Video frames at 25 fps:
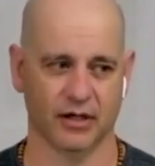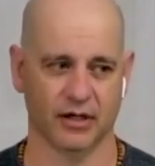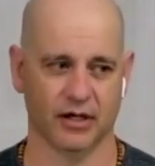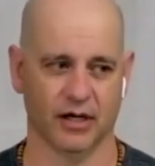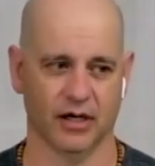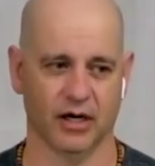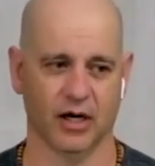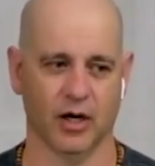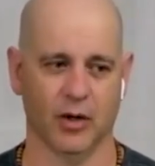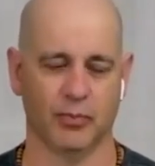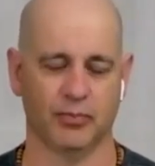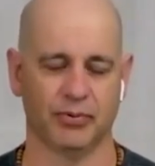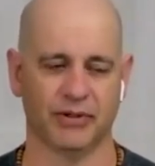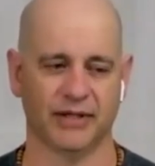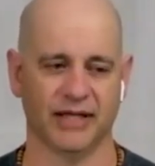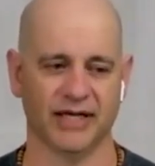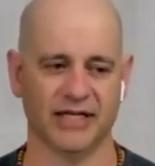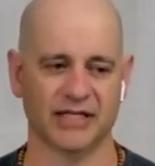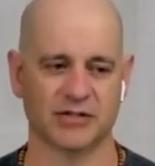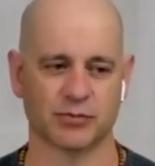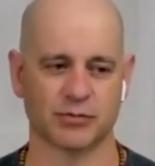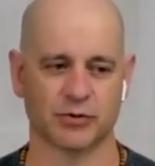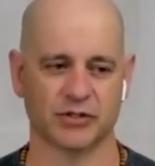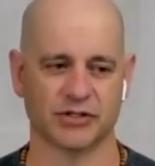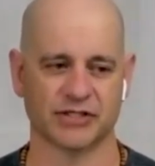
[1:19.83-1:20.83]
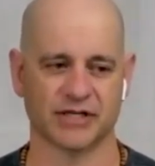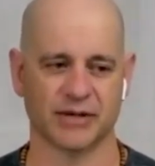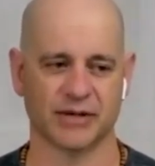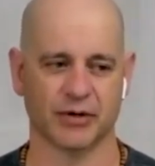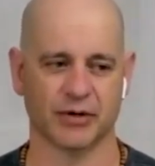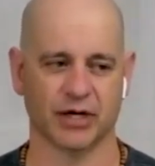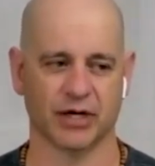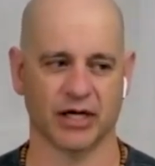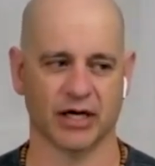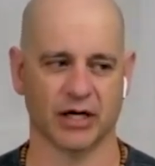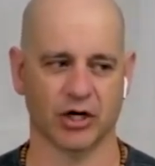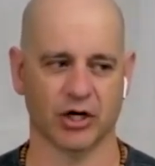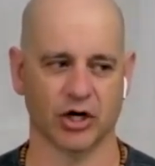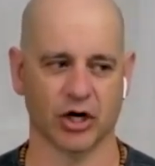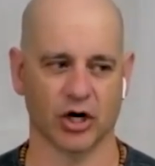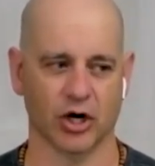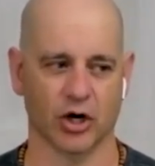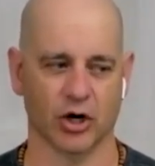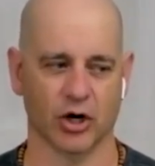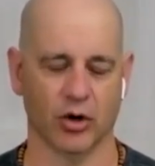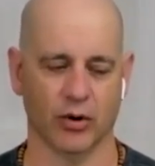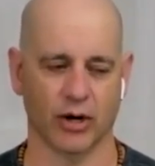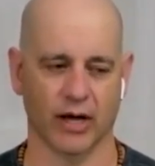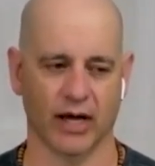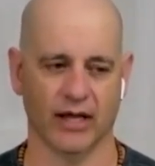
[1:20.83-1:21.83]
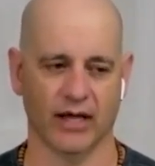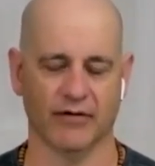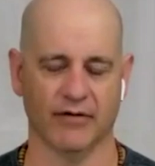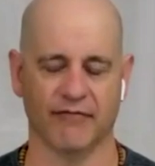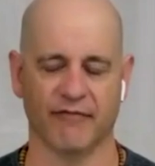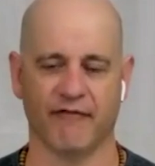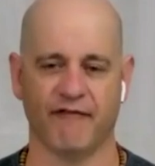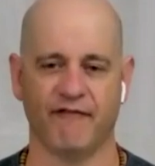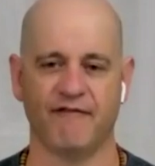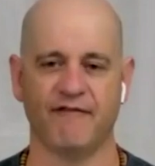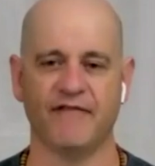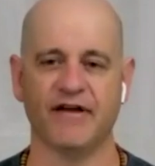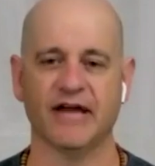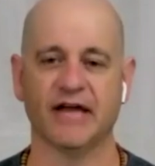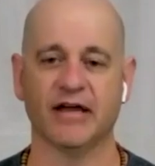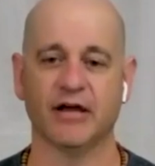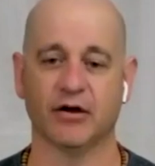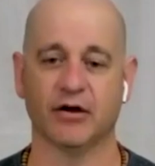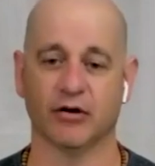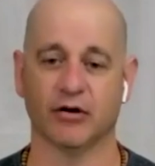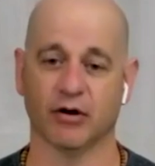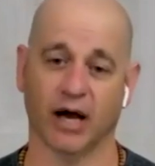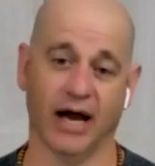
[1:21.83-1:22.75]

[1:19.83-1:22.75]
a, a place where someone can go and figure,